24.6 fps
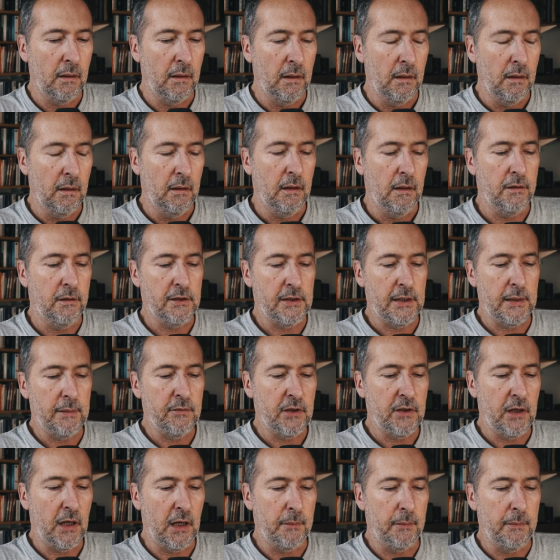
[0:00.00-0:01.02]
At the same
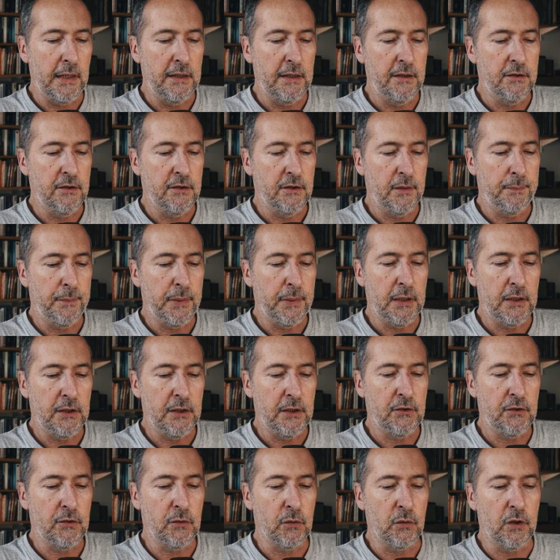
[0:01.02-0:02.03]
time,
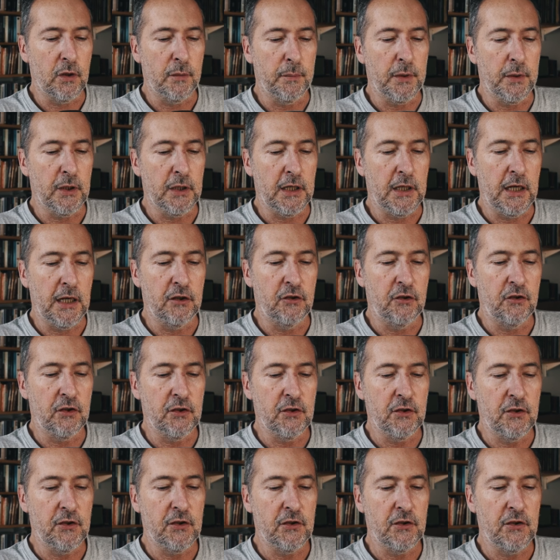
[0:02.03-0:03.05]
interpersonal
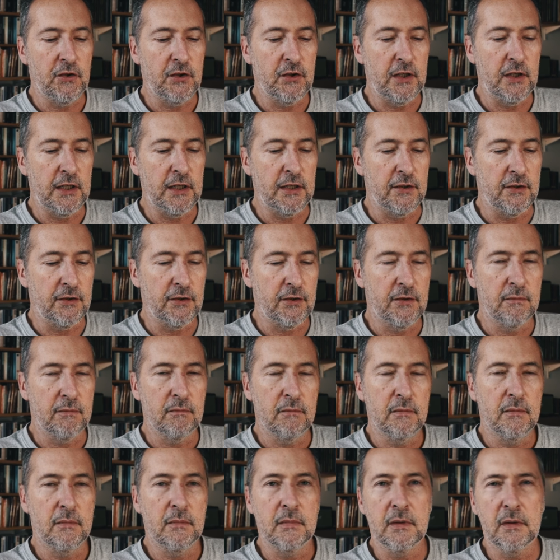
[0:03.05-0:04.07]
communications cease.
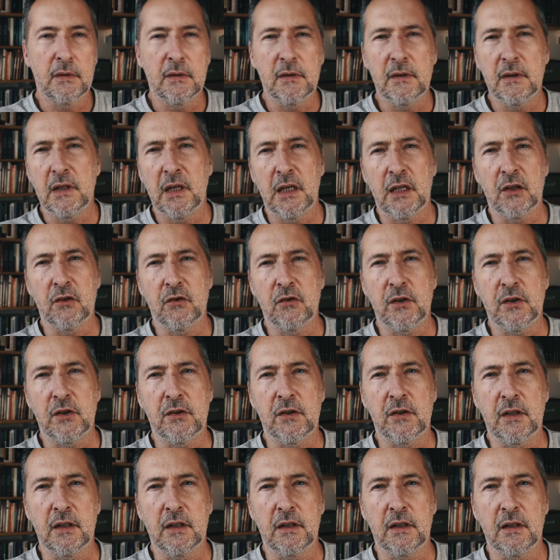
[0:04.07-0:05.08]
Isn't that
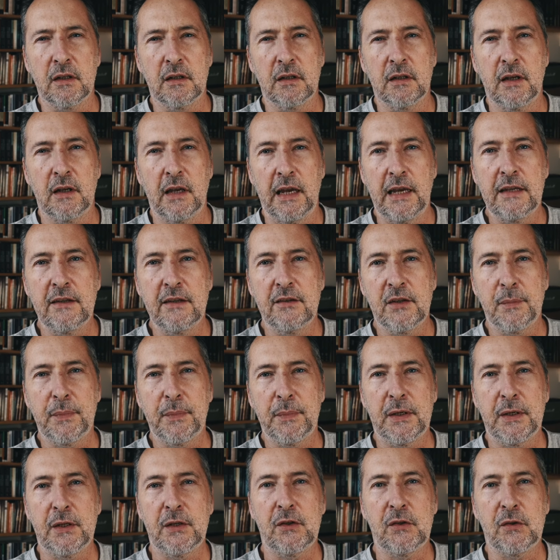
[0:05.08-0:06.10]
interesting?
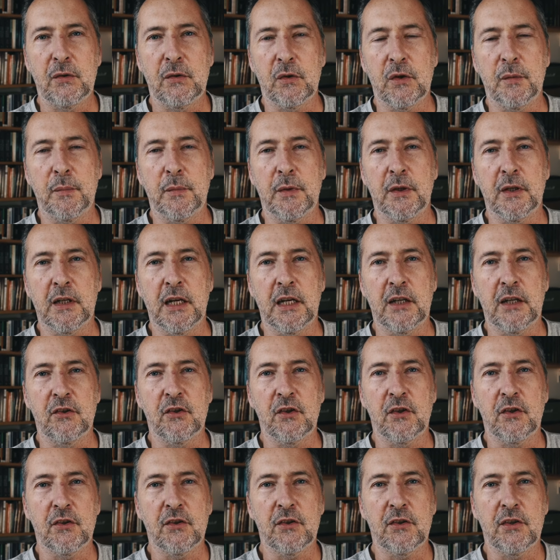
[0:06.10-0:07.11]
Interpersonal
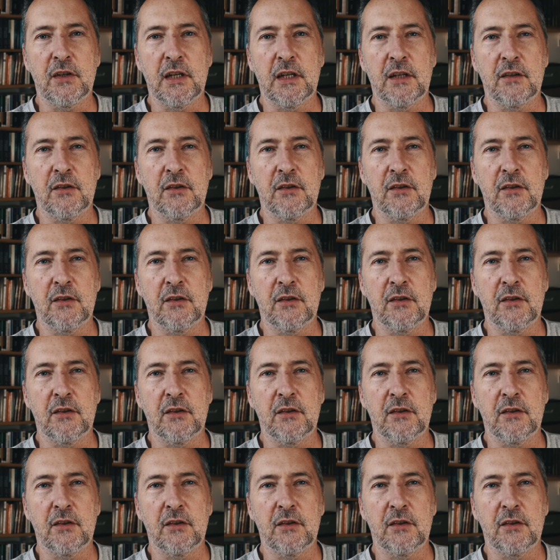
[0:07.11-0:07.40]
communications cease.